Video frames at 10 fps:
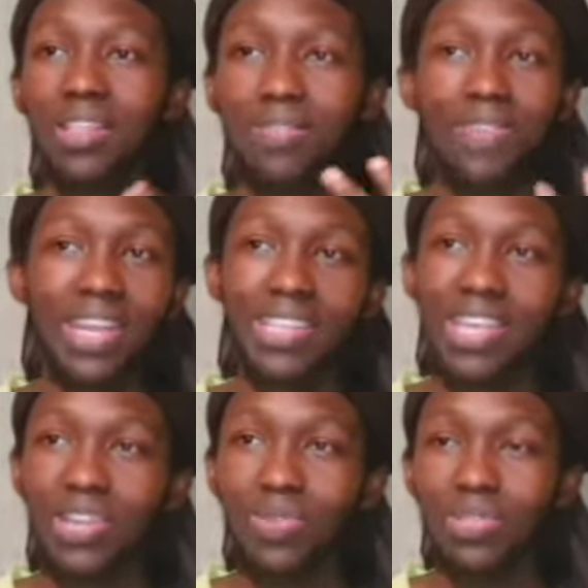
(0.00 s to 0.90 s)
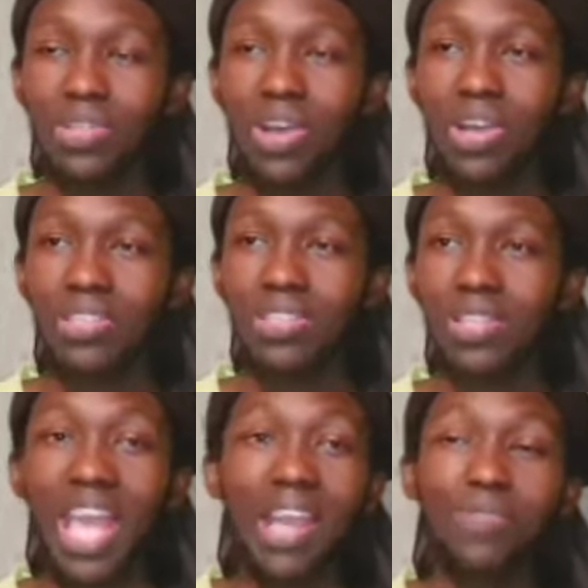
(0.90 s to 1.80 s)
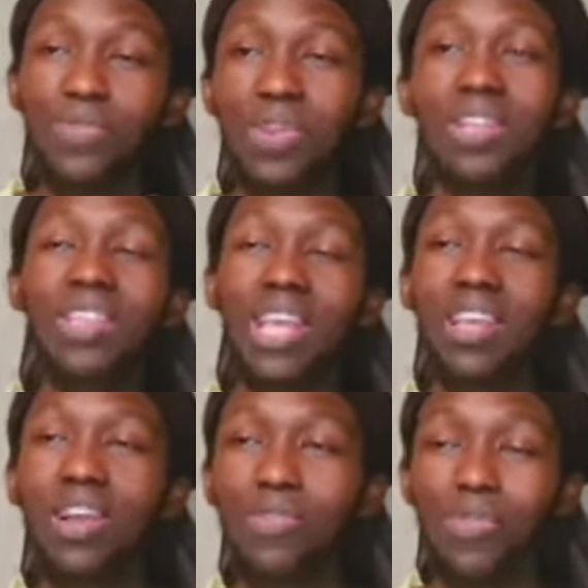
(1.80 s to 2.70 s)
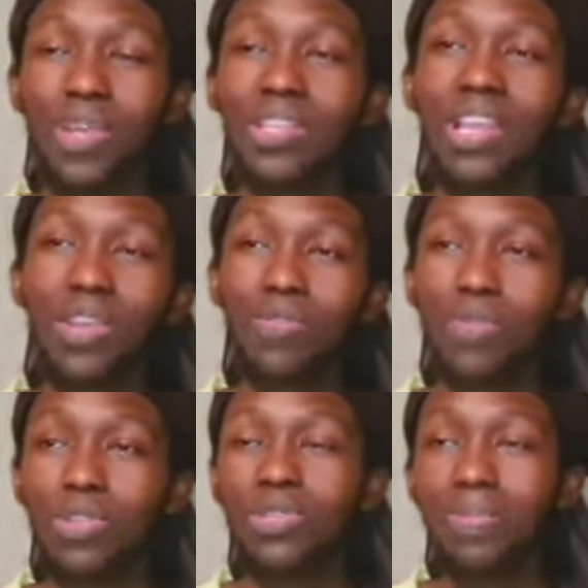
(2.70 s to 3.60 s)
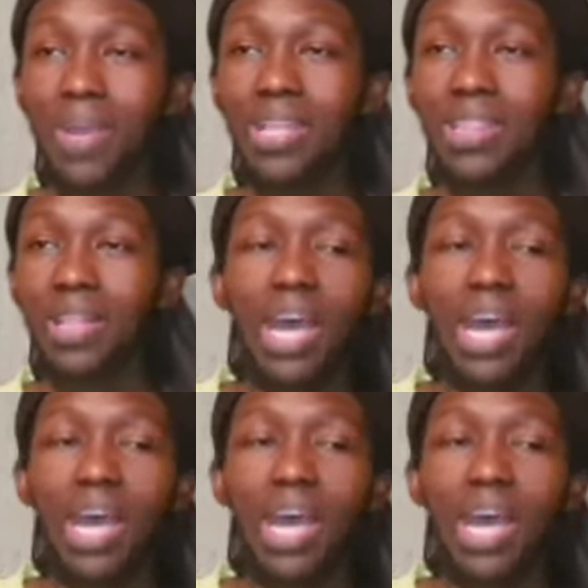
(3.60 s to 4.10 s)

the fact that he was lost, everything of when they first met.